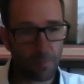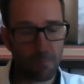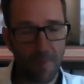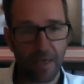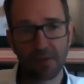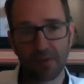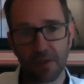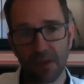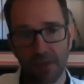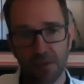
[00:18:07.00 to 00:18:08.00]
the main
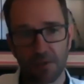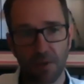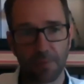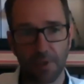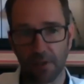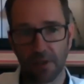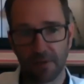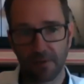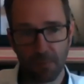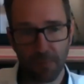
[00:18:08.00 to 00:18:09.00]
thing is crypto.
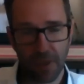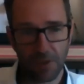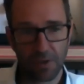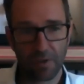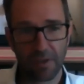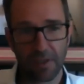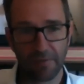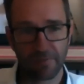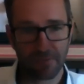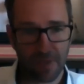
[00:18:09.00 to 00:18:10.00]
The minute you can
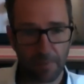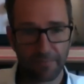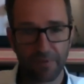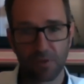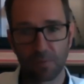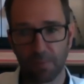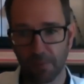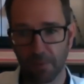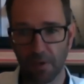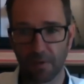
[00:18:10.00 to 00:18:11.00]
give comfort to
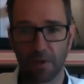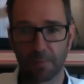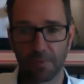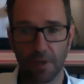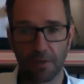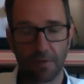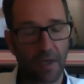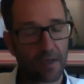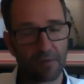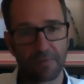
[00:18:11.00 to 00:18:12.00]
people on crypto,
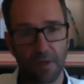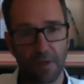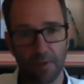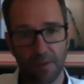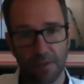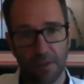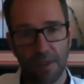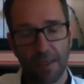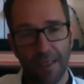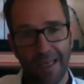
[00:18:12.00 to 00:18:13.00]
they're going to follow us.
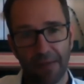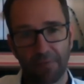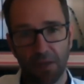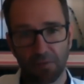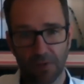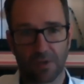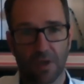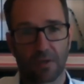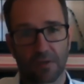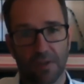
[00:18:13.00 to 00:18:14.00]
And it is
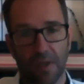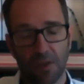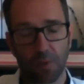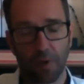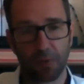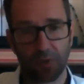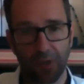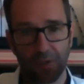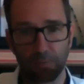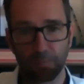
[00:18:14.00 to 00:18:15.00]
results, and that's why we're
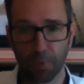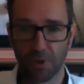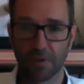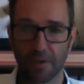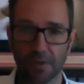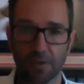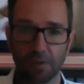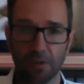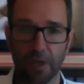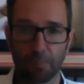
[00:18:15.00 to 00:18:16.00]
trying to push this
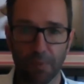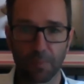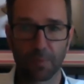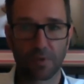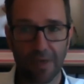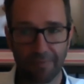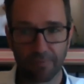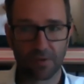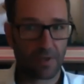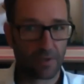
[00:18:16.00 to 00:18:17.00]
to get people to have
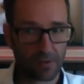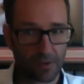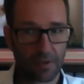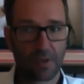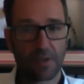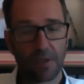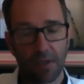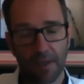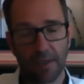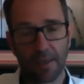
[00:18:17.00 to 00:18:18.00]
results.
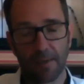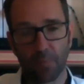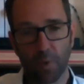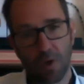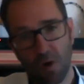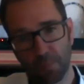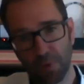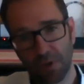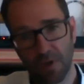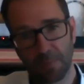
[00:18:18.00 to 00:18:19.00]
Um, we can't
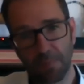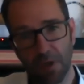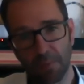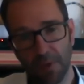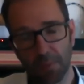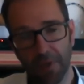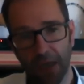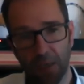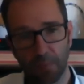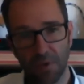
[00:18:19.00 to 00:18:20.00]
push crypto, but we
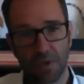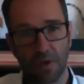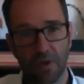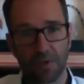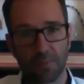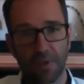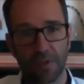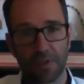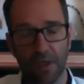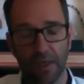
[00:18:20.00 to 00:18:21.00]
can push the RSP
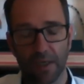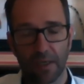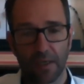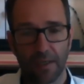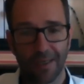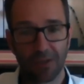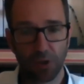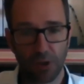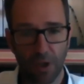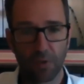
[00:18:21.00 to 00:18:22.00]
side and
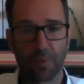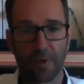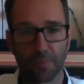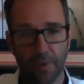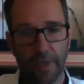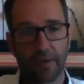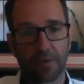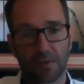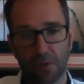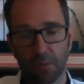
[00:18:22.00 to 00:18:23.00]
show people how
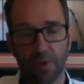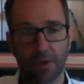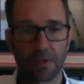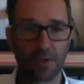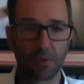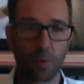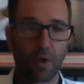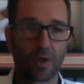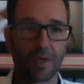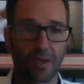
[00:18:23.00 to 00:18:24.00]
this community is
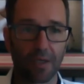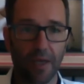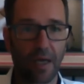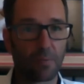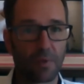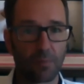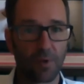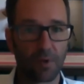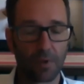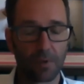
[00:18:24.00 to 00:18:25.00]
working and enabling
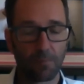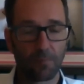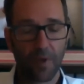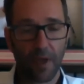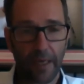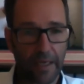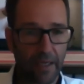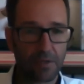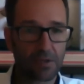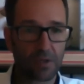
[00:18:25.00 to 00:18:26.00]
people. And
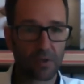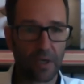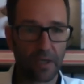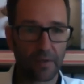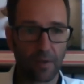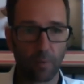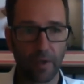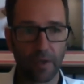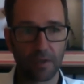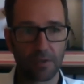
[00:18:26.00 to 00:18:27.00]
hence the training that
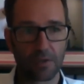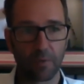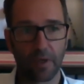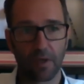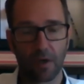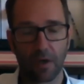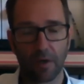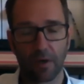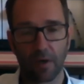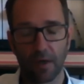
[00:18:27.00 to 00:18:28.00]
Wendy is doing
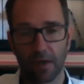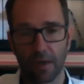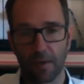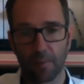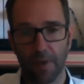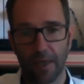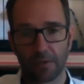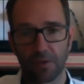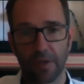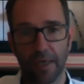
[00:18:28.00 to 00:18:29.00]
on um,
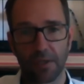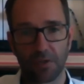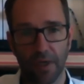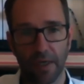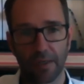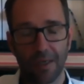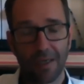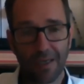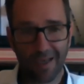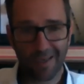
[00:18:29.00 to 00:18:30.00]
how to day trade,
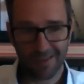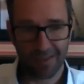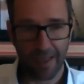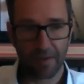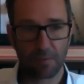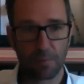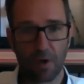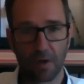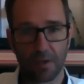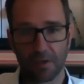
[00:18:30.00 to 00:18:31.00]
understand the
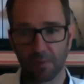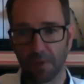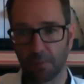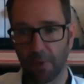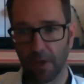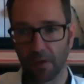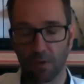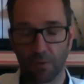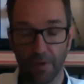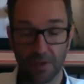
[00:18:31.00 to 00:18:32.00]
markets a bit better
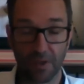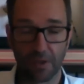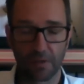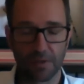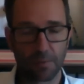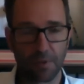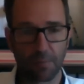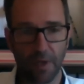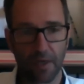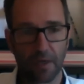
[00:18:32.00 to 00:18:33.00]
or the signals a
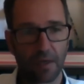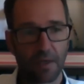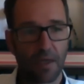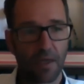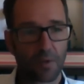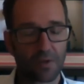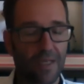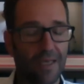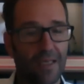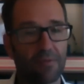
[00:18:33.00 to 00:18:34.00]
bit better, because
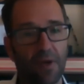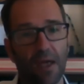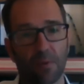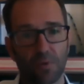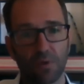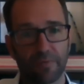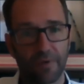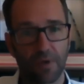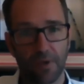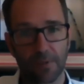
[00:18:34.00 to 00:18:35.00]
that even helps you
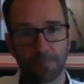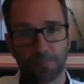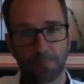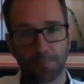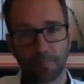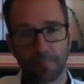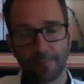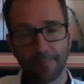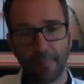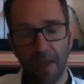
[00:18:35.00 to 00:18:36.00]
further.
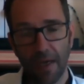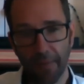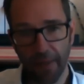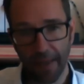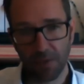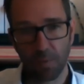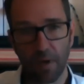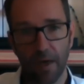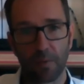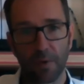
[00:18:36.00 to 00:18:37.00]
And that's
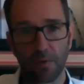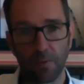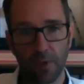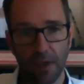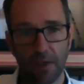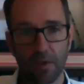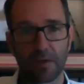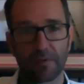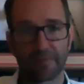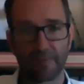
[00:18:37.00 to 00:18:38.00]
why we're really
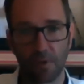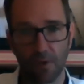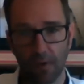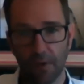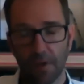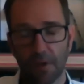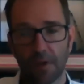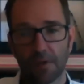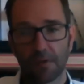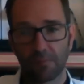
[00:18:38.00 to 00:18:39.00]
looking for,
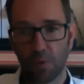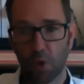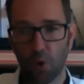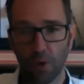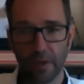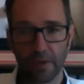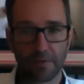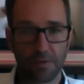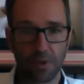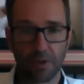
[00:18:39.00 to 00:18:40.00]
call
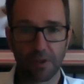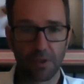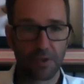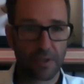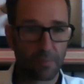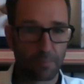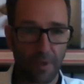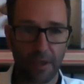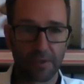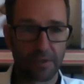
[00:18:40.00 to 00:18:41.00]
it strategically
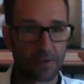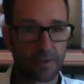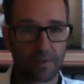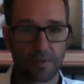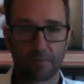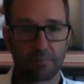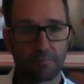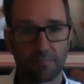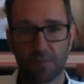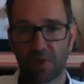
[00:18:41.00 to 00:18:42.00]
based
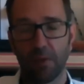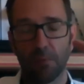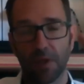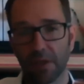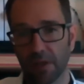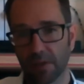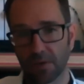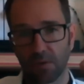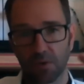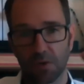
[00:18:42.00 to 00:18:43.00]
team
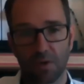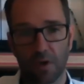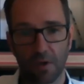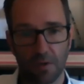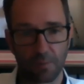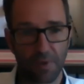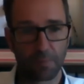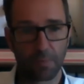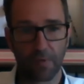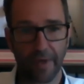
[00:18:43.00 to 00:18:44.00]
leaders or stronghold
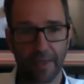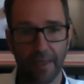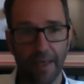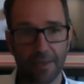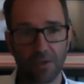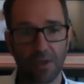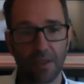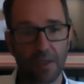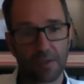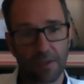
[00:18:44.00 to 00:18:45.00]
people that can actually
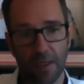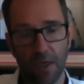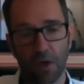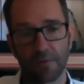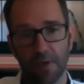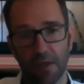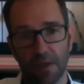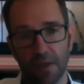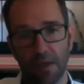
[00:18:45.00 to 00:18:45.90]
get, take over